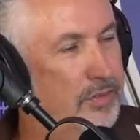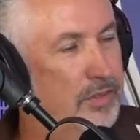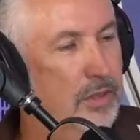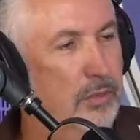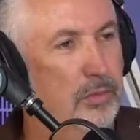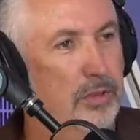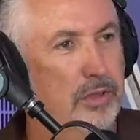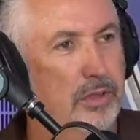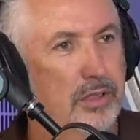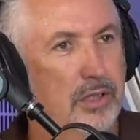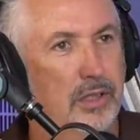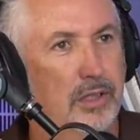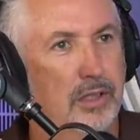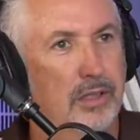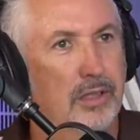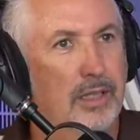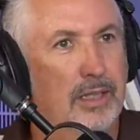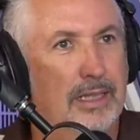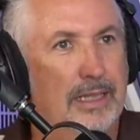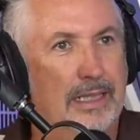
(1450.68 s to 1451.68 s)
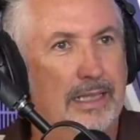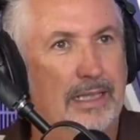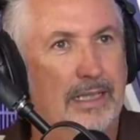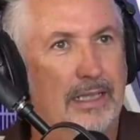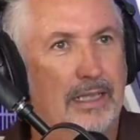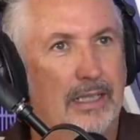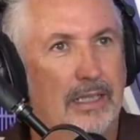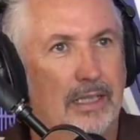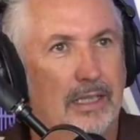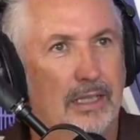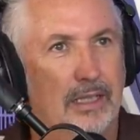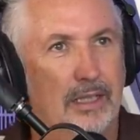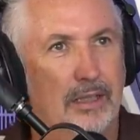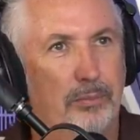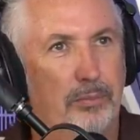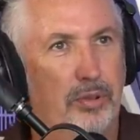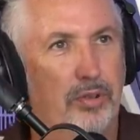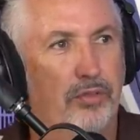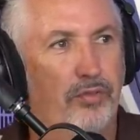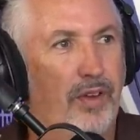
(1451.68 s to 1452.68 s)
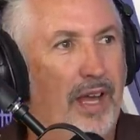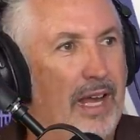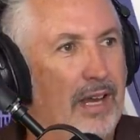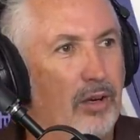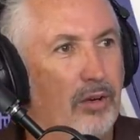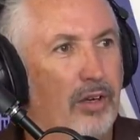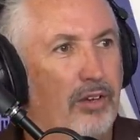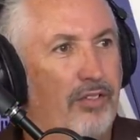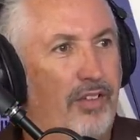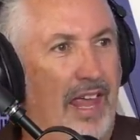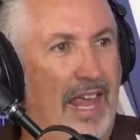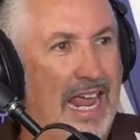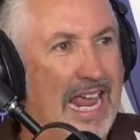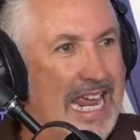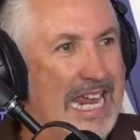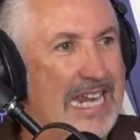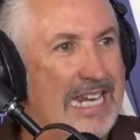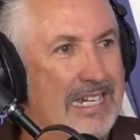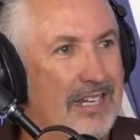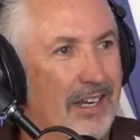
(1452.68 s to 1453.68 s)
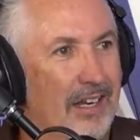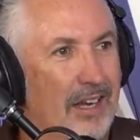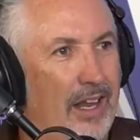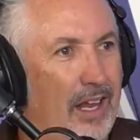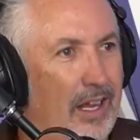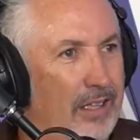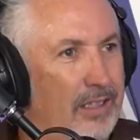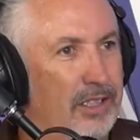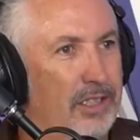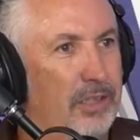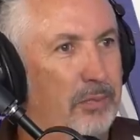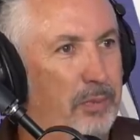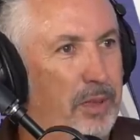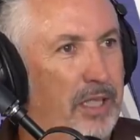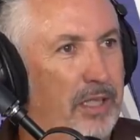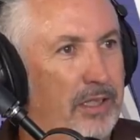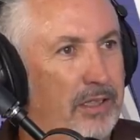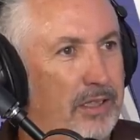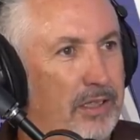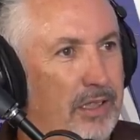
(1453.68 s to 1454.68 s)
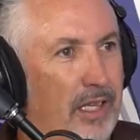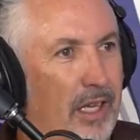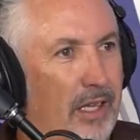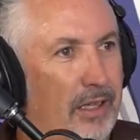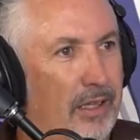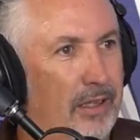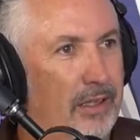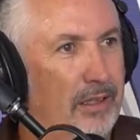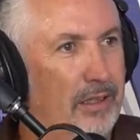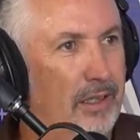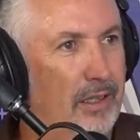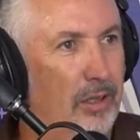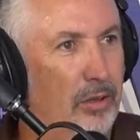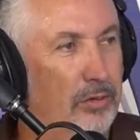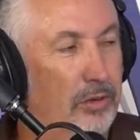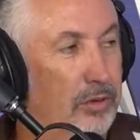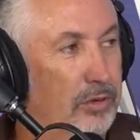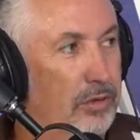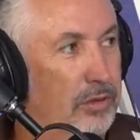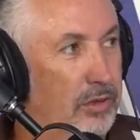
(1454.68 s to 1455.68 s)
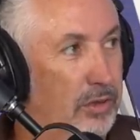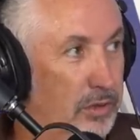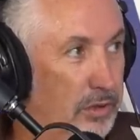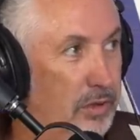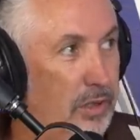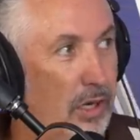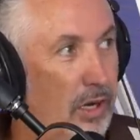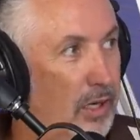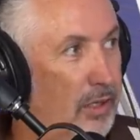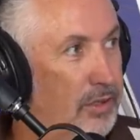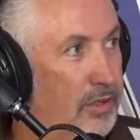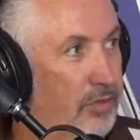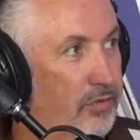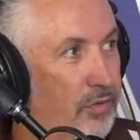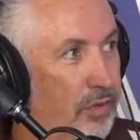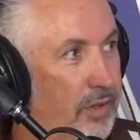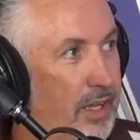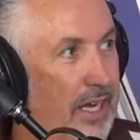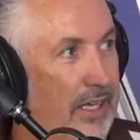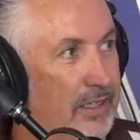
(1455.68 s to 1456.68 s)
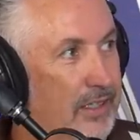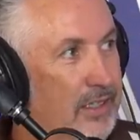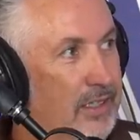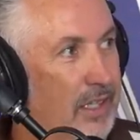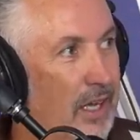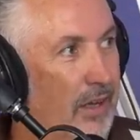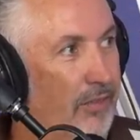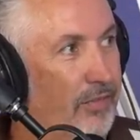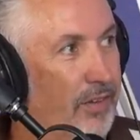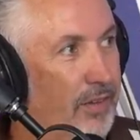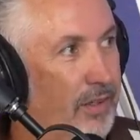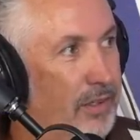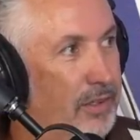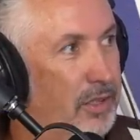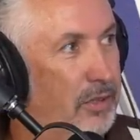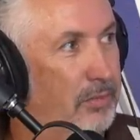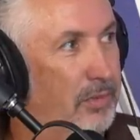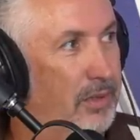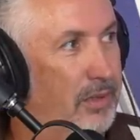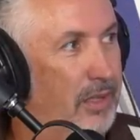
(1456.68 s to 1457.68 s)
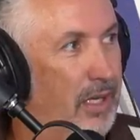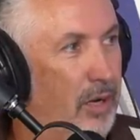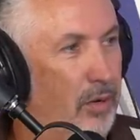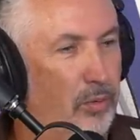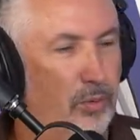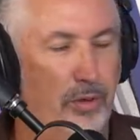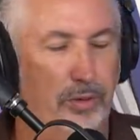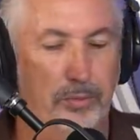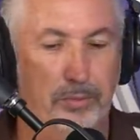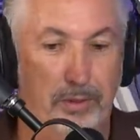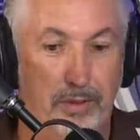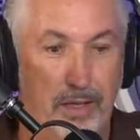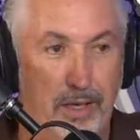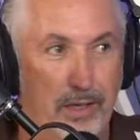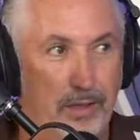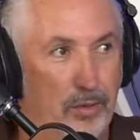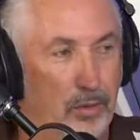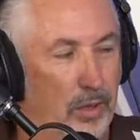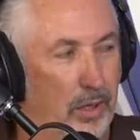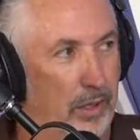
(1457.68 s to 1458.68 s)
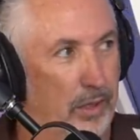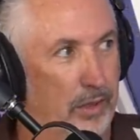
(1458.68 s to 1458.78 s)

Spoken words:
if someone's a purveyor of hate and hate speech, then, you know, there's laws for that stuff, mm-hmm. and they should be dealt with. But anyways,